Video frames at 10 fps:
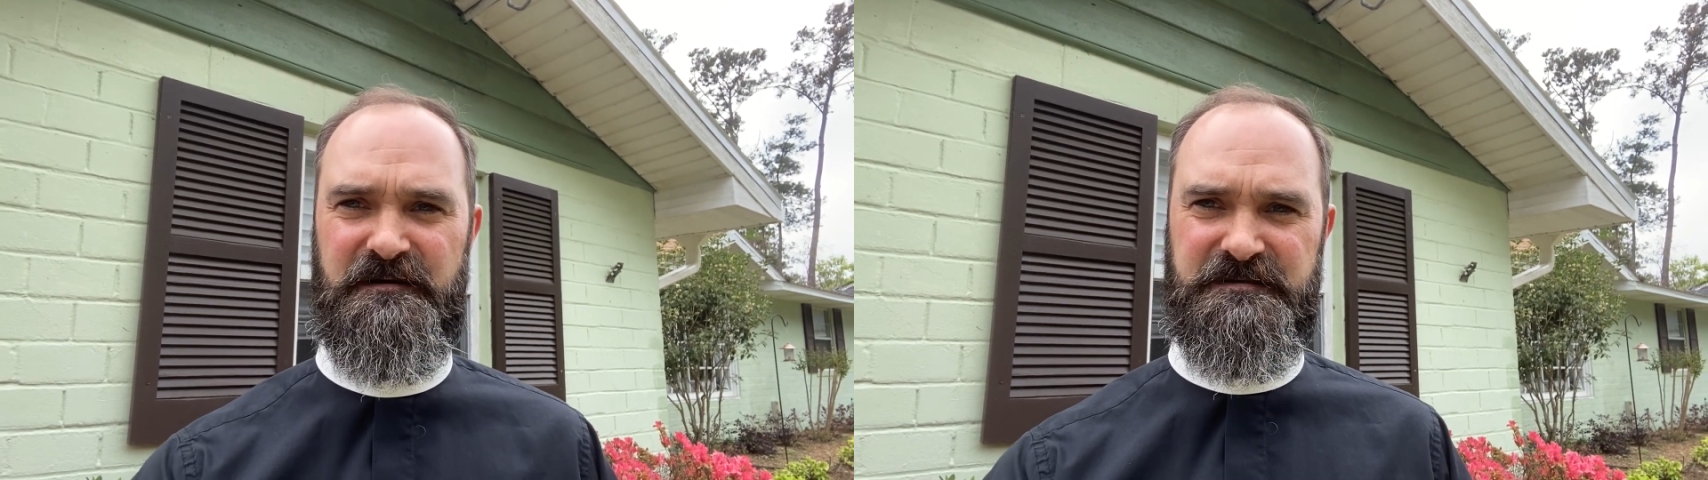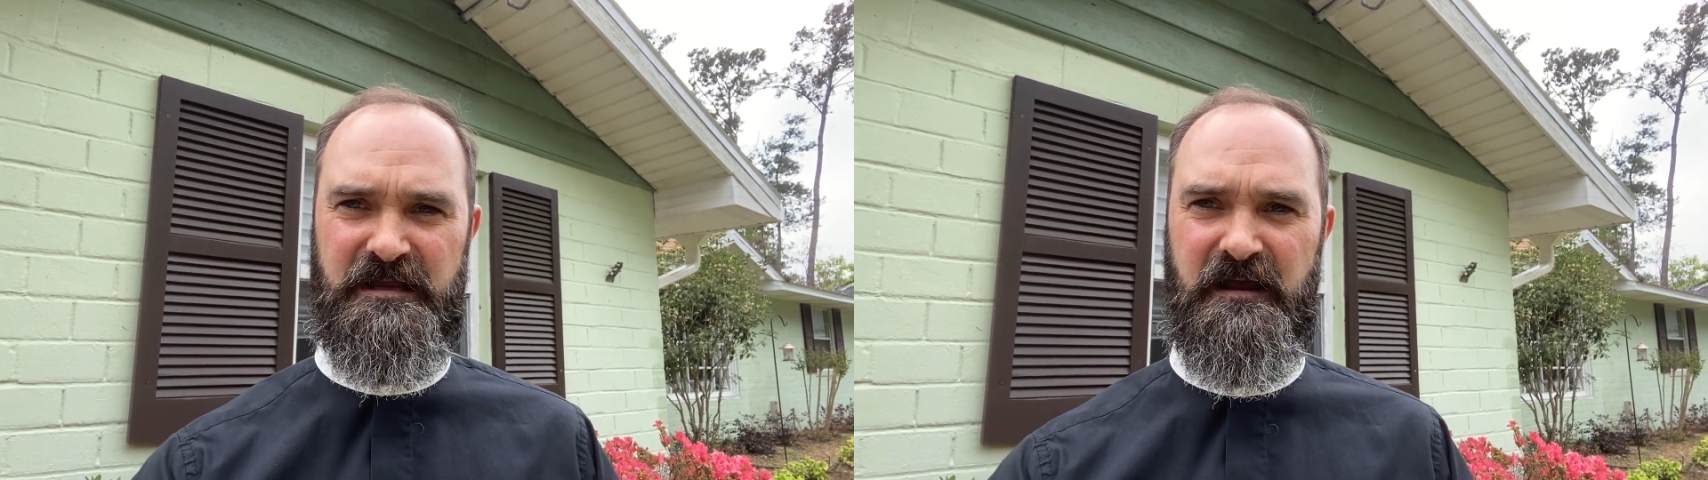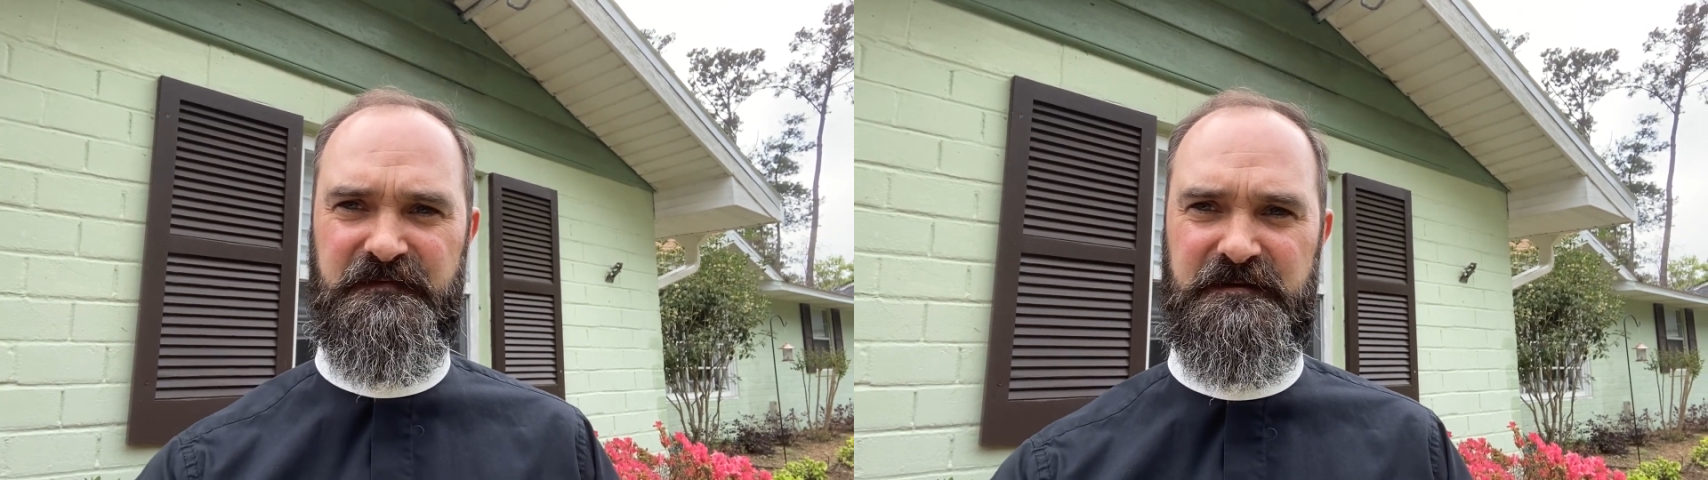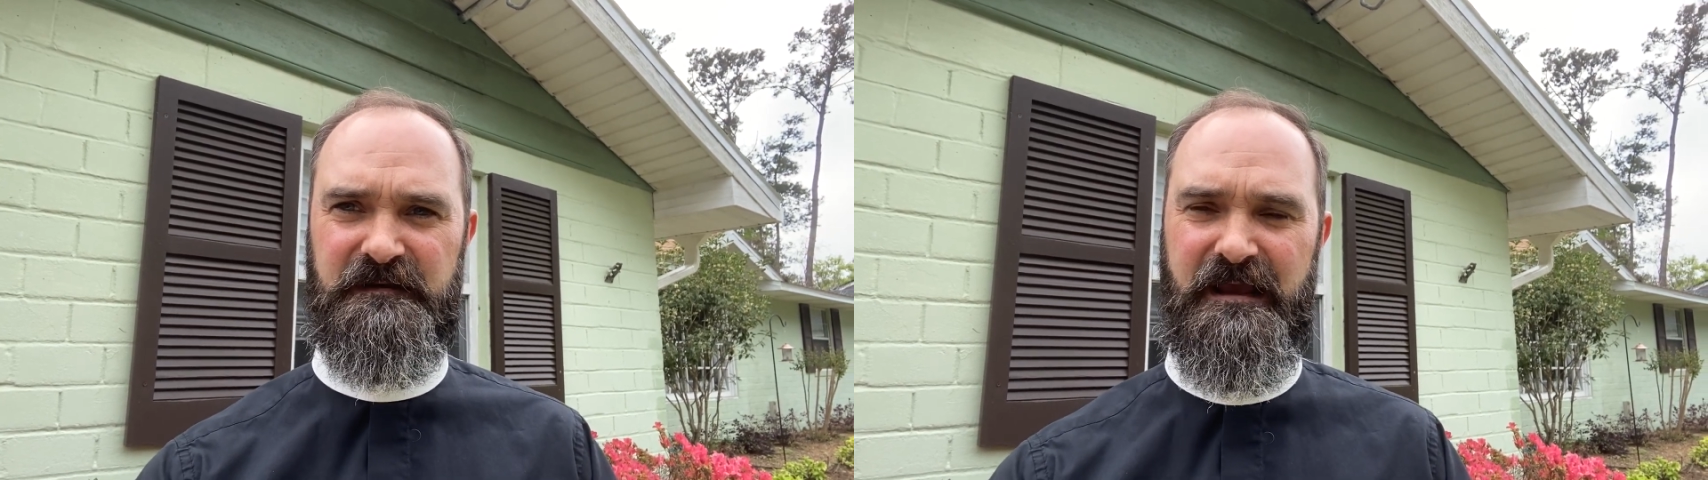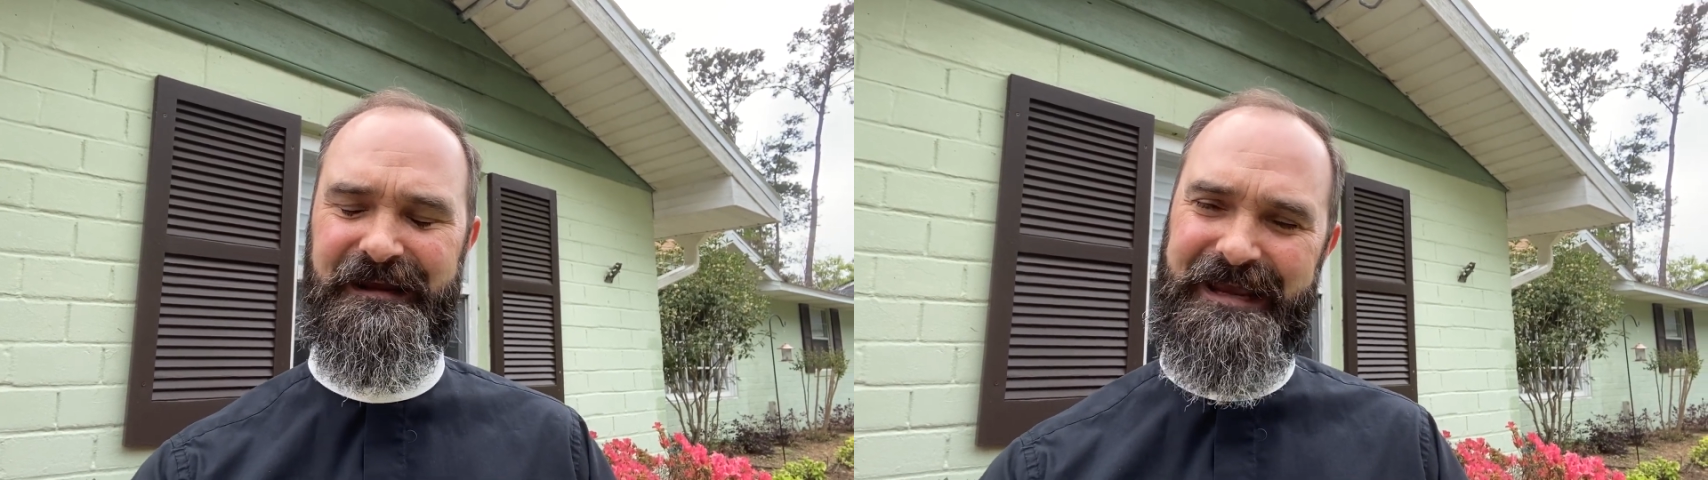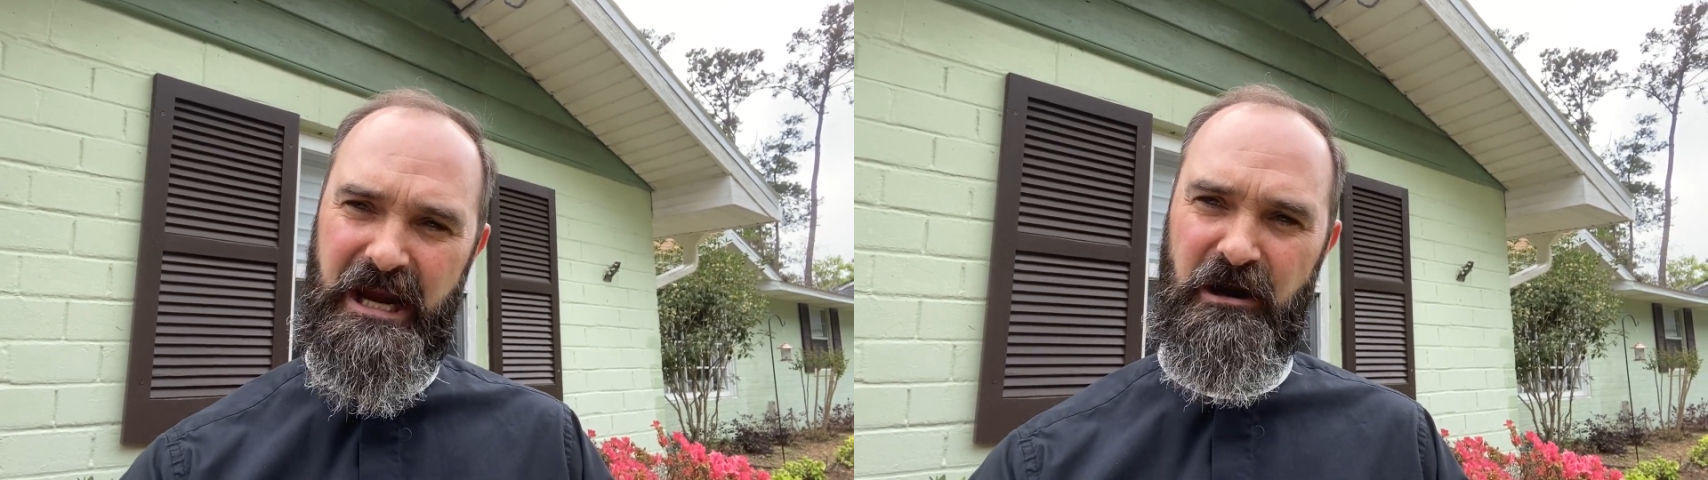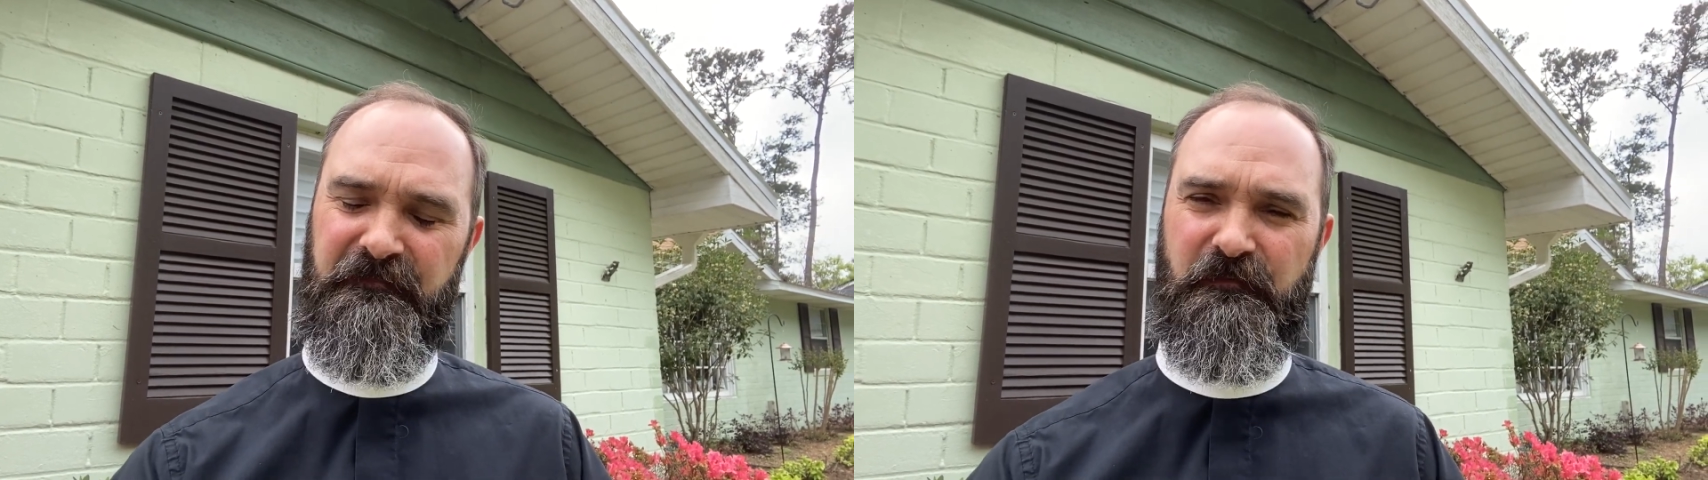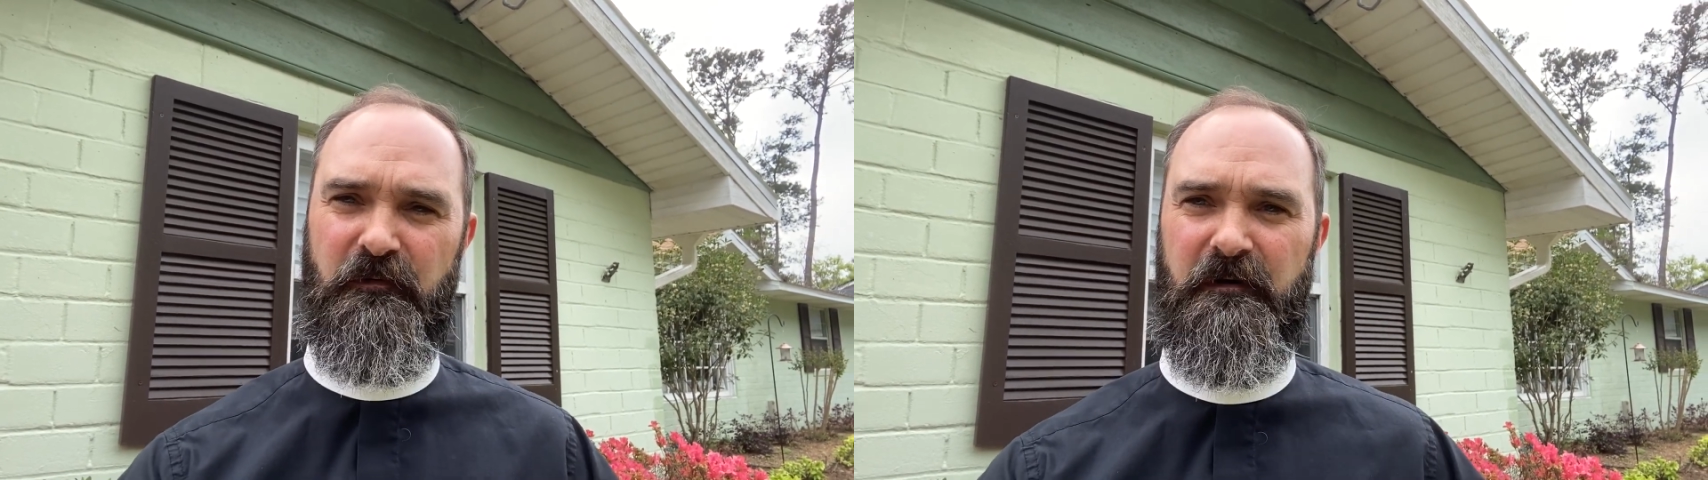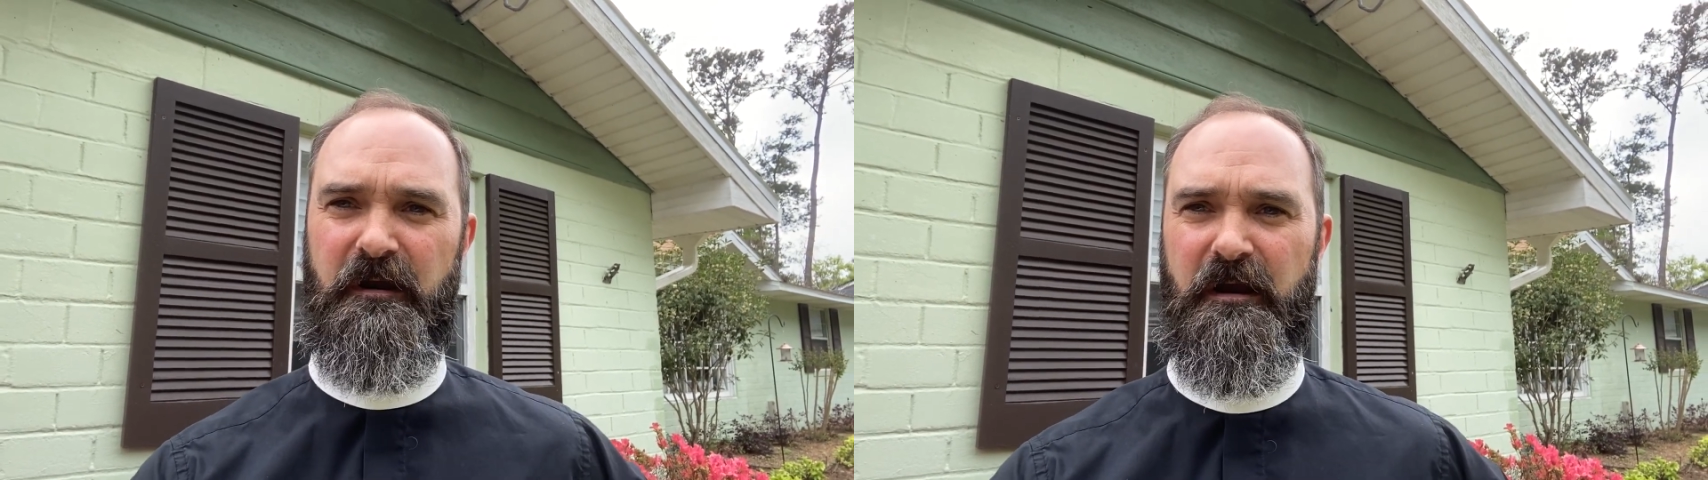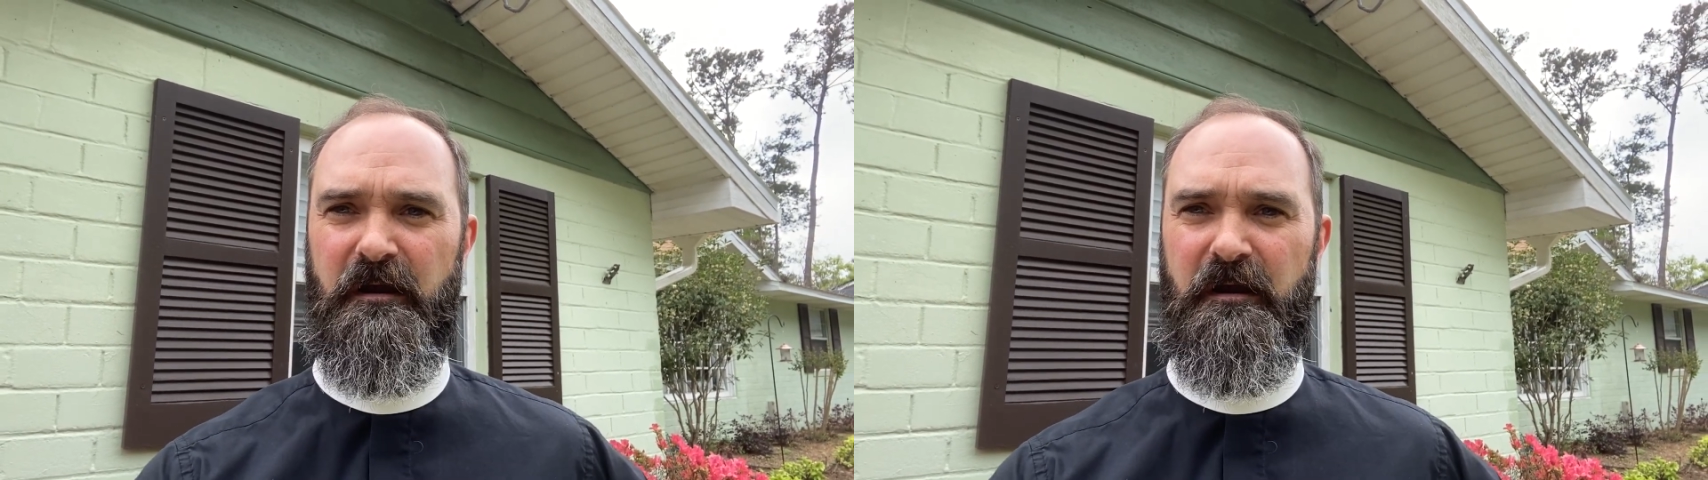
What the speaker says: ourselves and care for